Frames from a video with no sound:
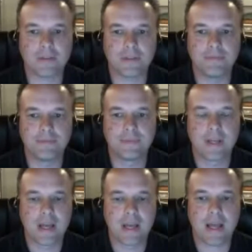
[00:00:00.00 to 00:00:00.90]
good.
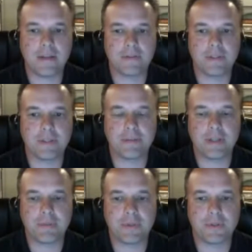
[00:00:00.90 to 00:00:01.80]
I didn't really read
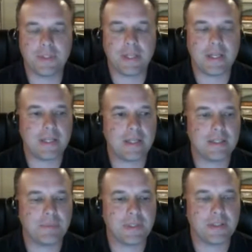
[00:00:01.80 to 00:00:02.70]
up a whole lot on
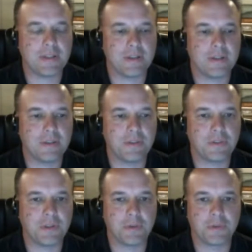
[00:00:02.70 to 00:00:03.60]
it because
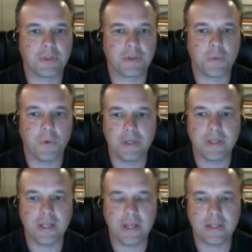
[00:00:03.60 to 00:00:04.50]
it was like one
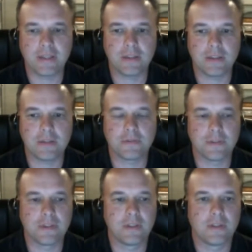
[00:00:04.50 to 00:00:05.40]
day of,
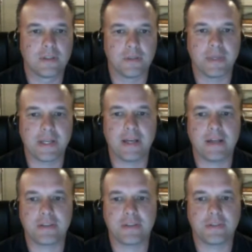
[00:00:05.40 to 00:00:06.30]
oh my
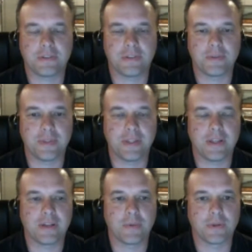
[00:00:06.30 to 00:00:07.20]
gosh, this is going to be the
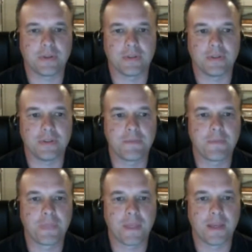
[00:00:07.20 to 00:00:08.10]
end of the world,
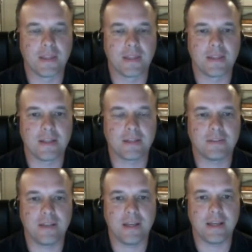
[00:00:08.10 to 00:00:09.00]
and then the next
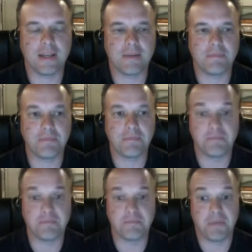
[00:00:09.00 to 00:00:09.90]
day
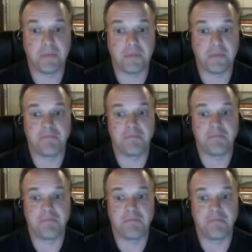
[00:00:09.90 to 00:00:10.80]
patches
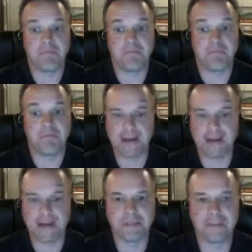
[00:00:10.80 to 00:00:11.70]
were all around,